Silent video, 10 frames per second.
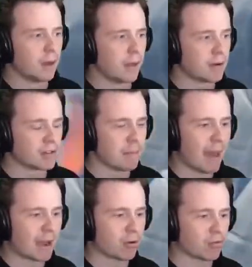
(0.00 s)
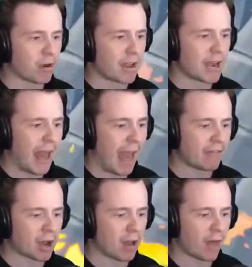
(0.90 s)
There's a mech wreaking havoc
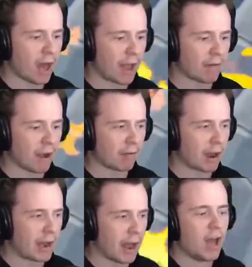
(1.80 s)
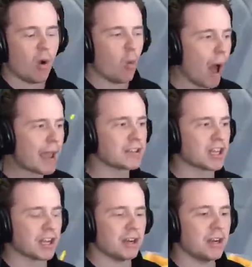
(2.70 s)
on the high ground right now. Why is it?
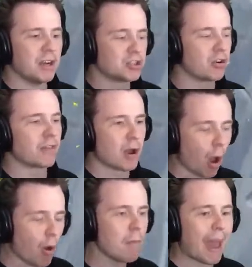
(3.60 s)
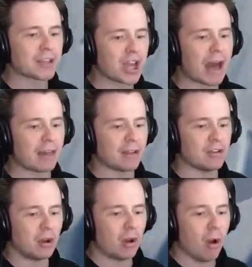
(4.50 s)
During the no mech
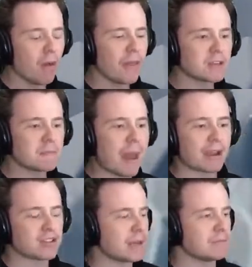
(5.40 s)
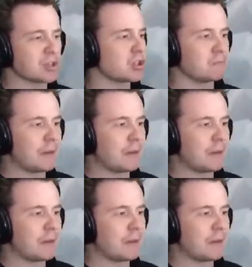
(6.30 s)
challenge, all these mechs seem to just be